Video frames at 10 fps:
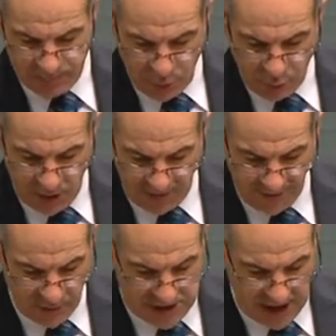
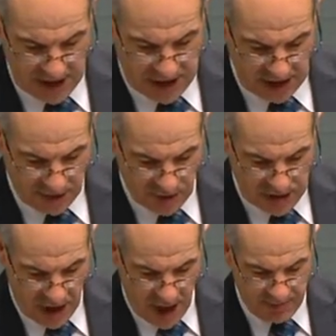workforce ageing and
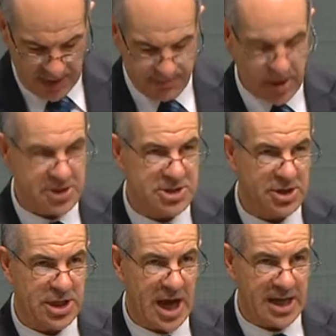retirement means
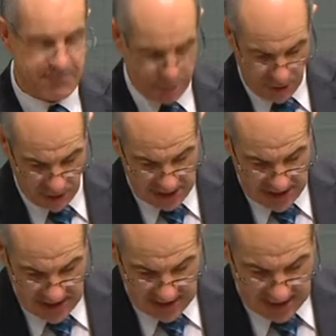that the unemployed
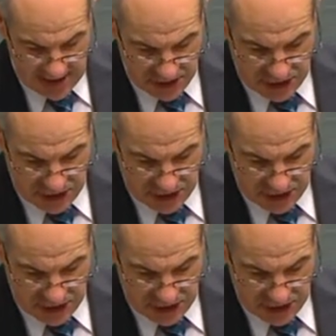get a